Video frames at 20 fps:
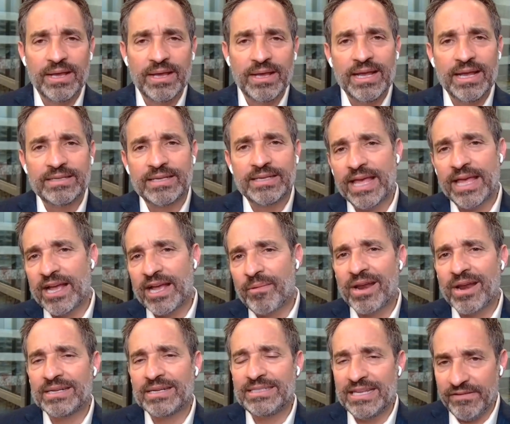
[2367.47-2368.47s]
He said, think about a
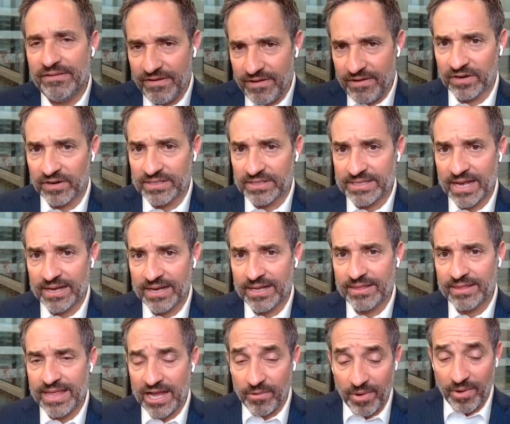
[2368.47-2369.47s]
TV for a second.
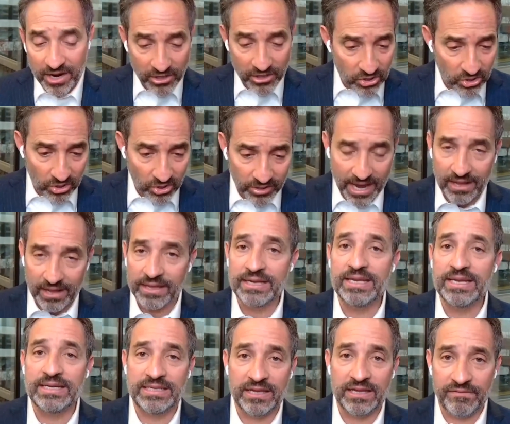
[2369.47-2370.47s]
Think about a good old LED
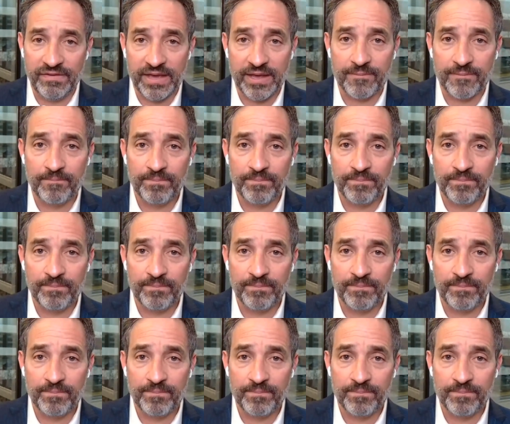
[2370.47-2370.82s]
TV.